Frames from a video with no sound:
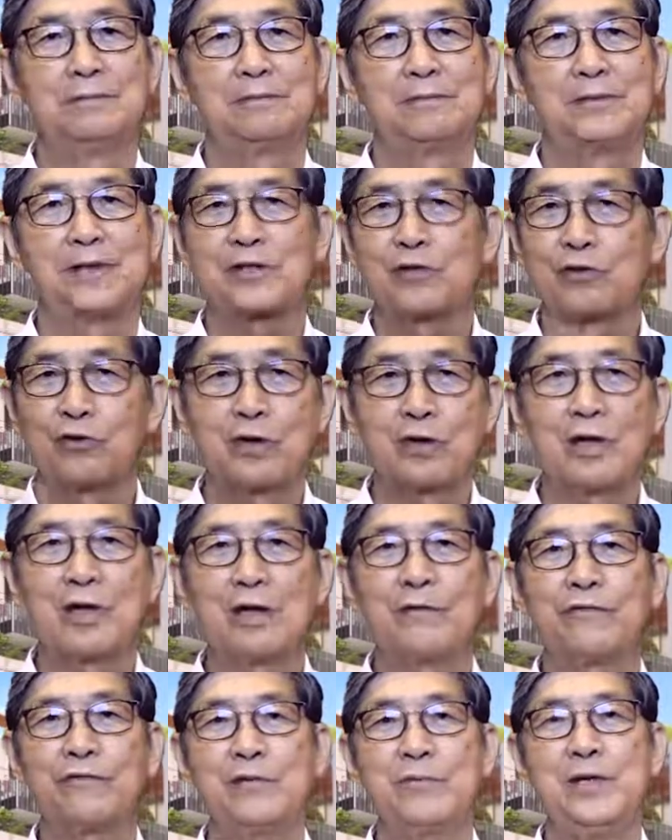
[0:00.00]
That's good
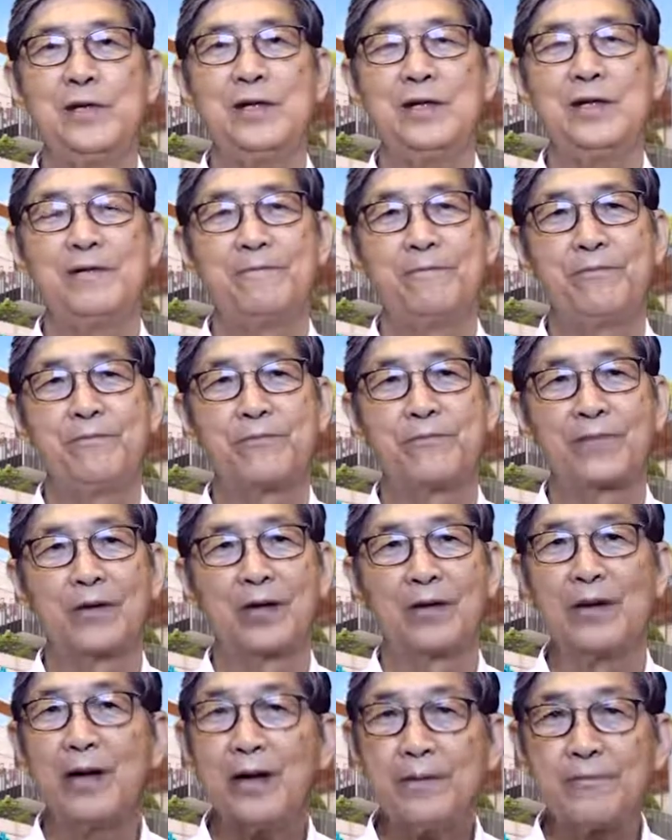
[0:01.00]
enough for me.
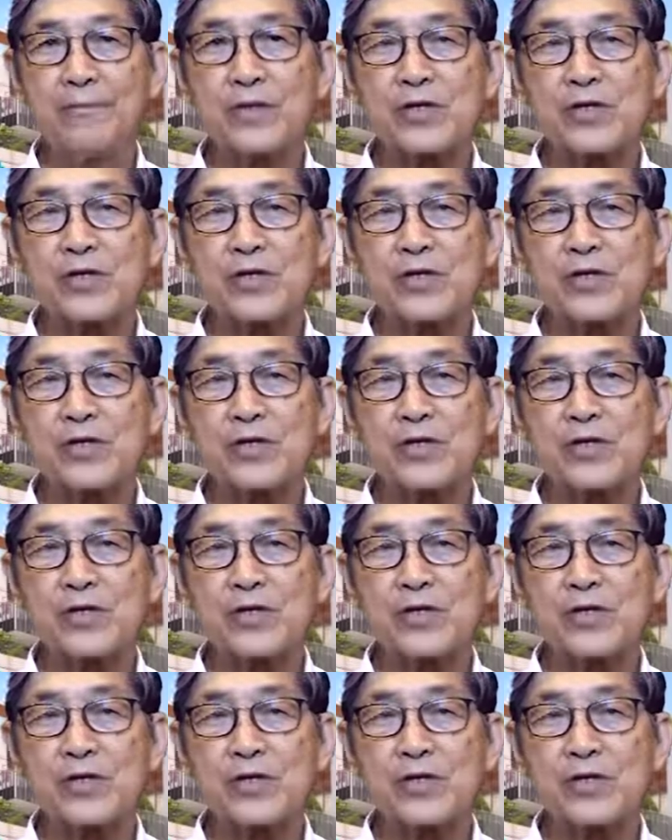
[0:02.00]
All right?